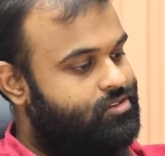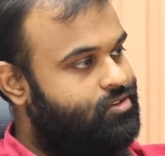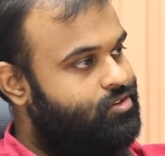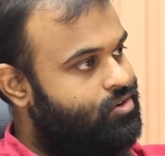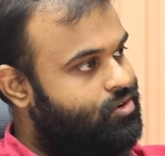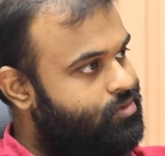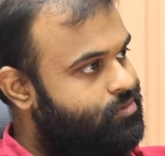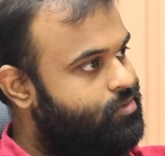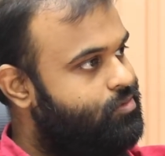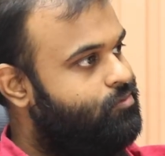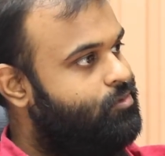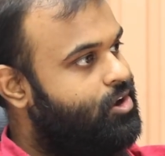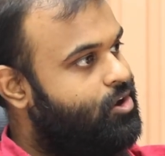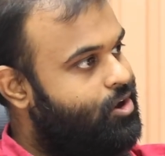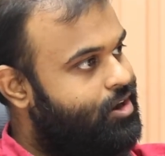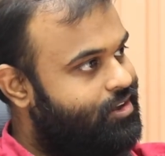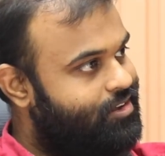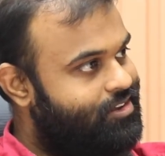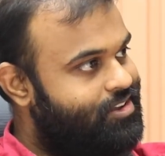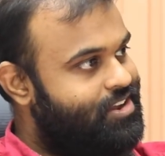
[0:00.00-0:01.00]
you know, we
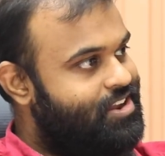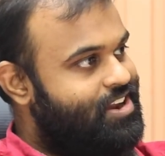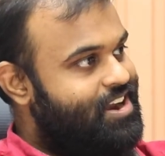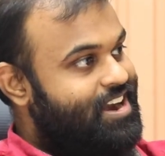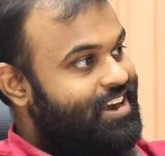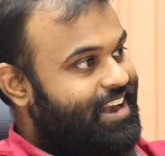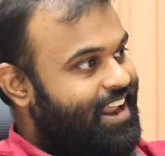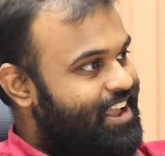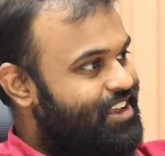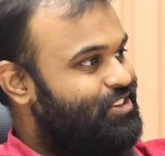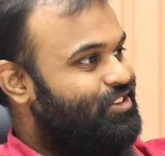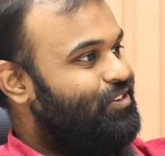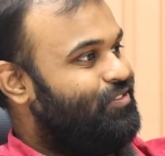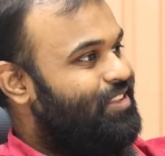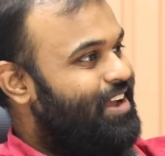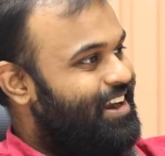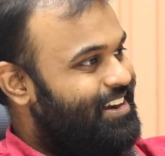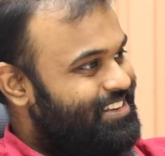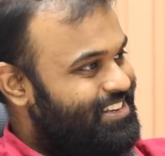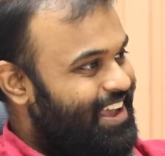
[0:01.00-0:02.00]
got a taste of
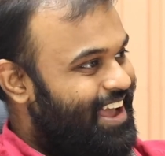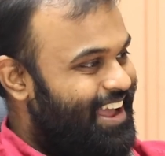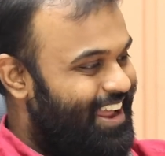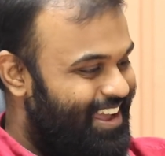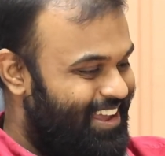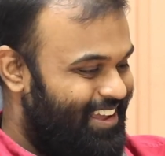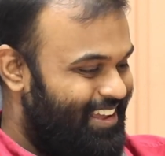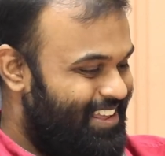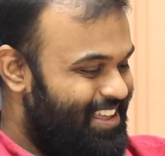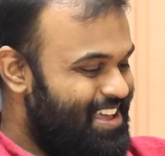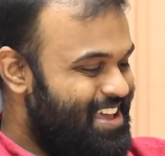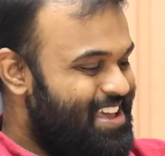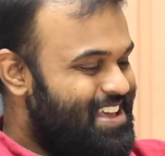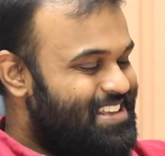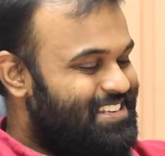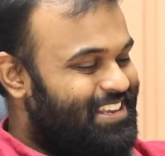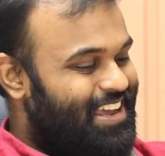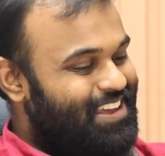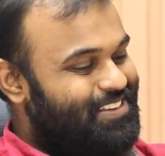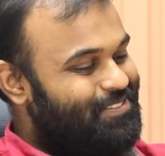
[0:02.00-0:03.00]
that
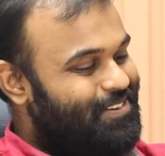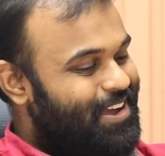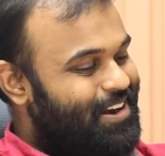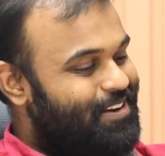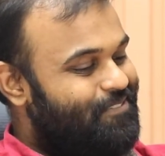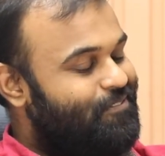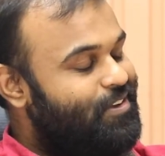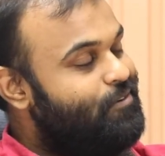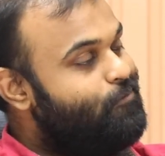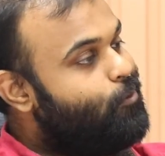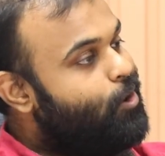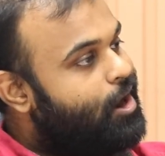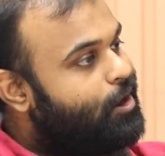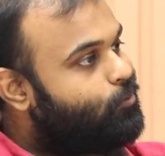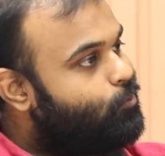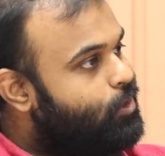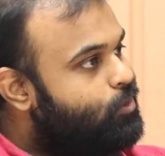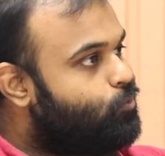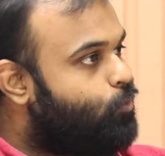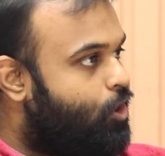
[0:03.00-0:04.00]
size, wherein we work
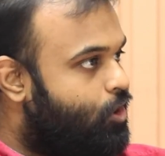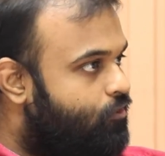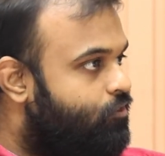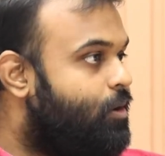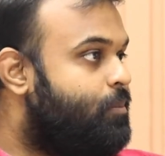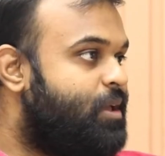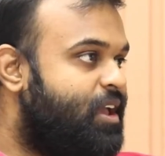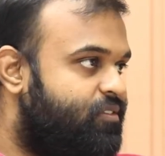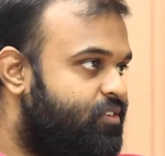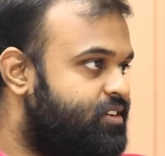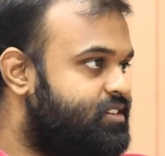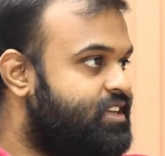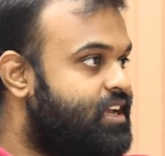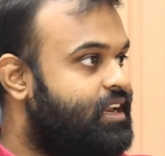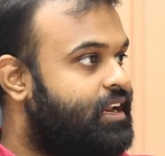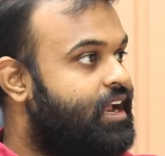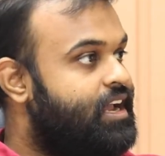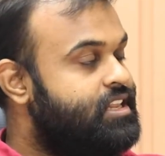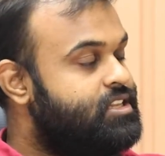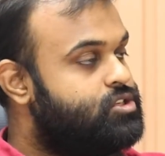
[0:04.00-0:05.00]
with one of our BFSI
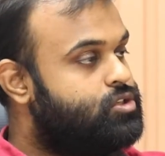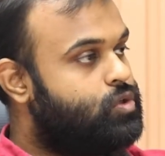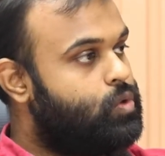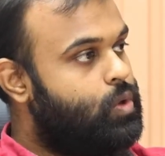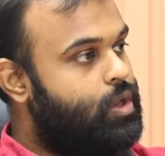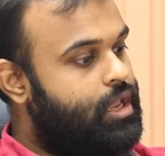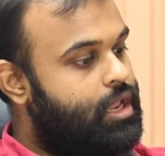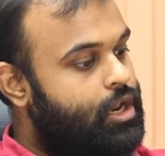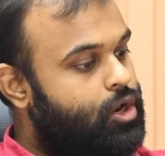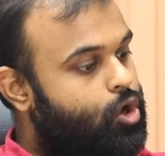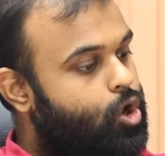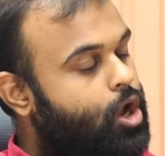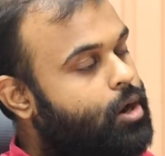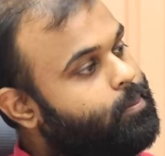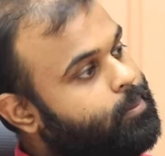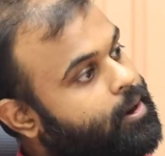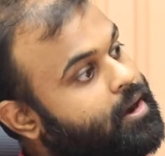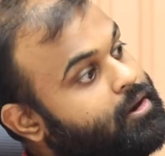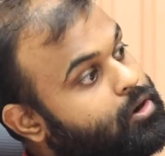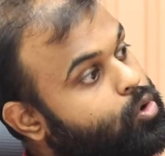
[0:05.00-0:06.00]
clients to
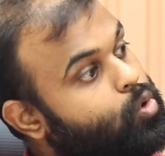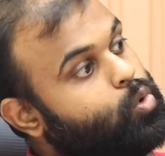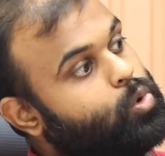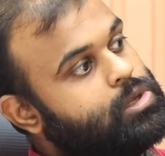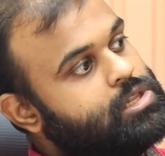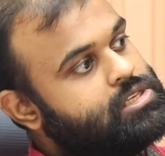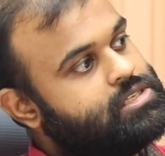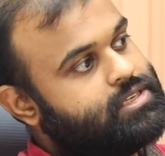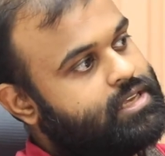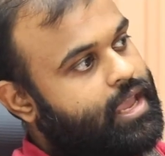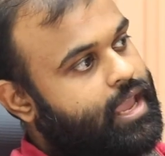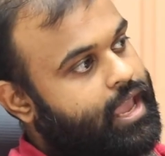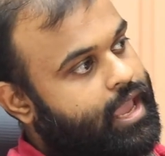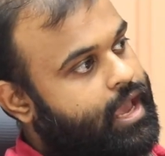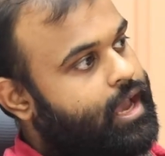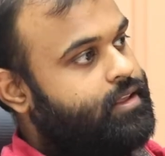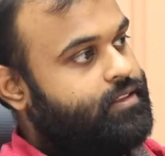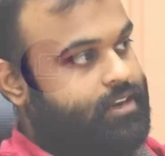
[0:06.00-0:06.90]
incorporate Google's AI,